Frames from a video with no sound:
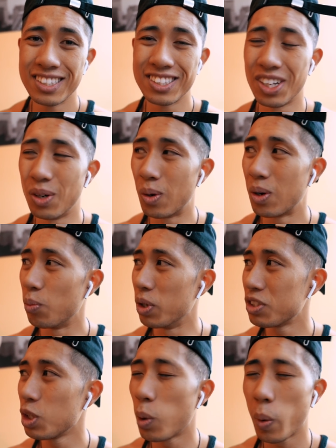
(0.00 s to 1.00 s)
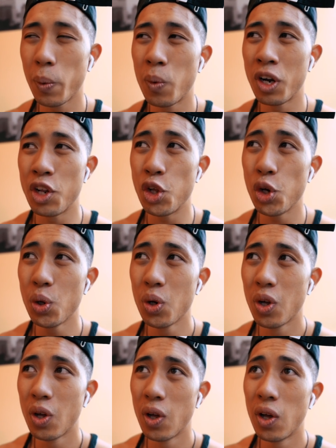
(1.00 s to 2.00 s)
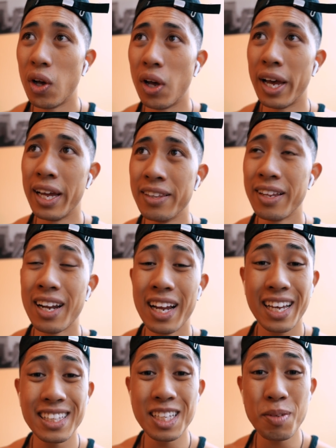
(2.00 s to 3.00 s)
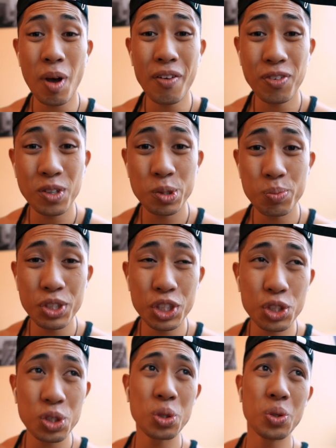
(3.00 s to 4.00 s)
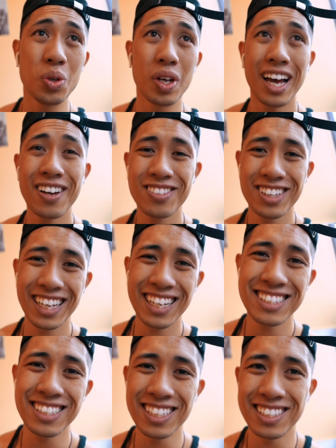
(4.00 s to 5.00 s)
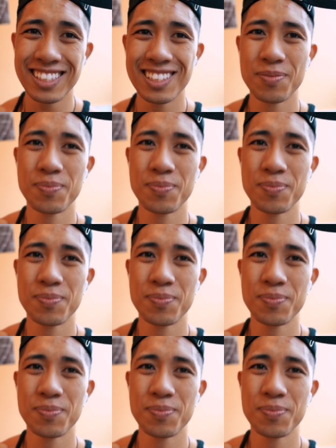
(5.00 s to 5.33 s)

So we'll see what we want to do. And then I get to eat my first meal soon after they get to eat.